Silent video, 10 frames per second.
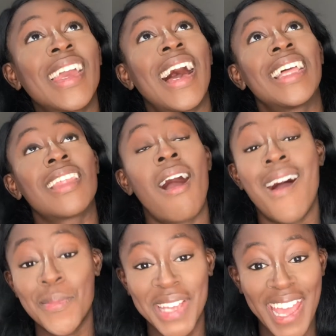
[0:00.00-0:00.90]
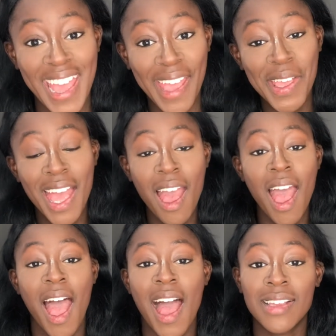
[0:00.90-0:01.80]
had Harm K
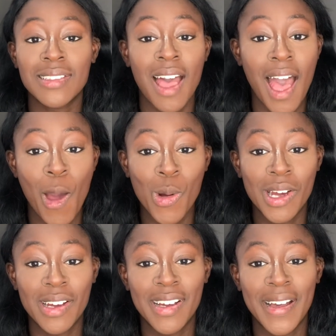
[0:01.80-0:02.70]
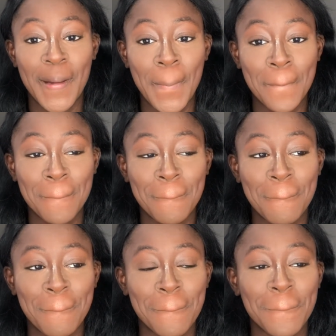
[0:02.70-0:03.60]
as our
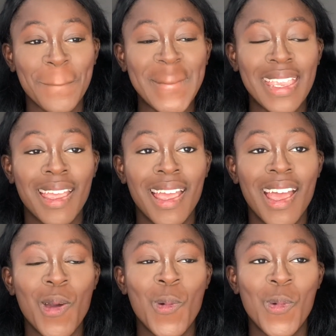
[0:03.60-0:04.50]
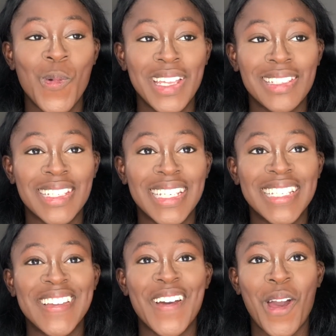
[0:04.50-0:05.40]

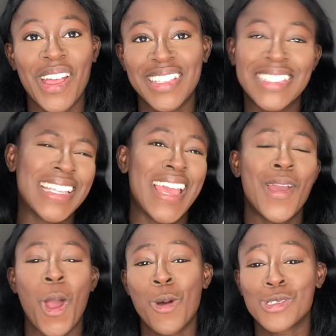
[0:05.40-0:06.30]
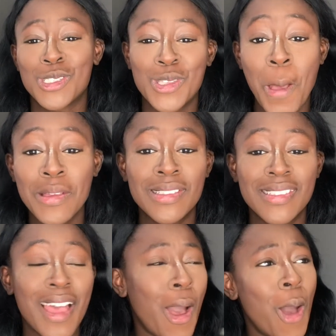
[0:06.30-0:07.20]
wedding day
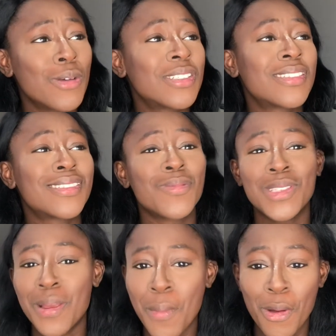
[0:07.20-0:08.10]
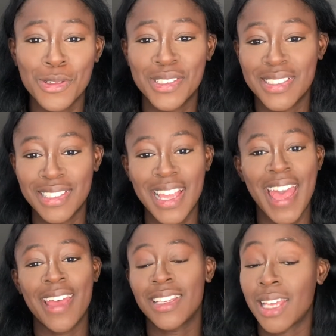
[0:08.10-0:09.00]
hosts with the most.
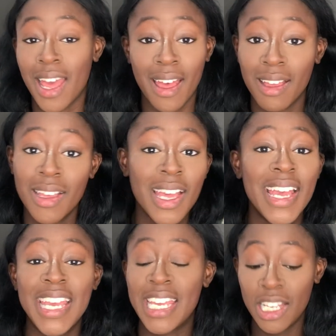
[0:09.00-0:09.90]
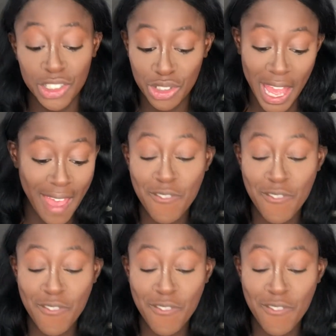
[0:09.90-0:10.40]
And yeah, he literally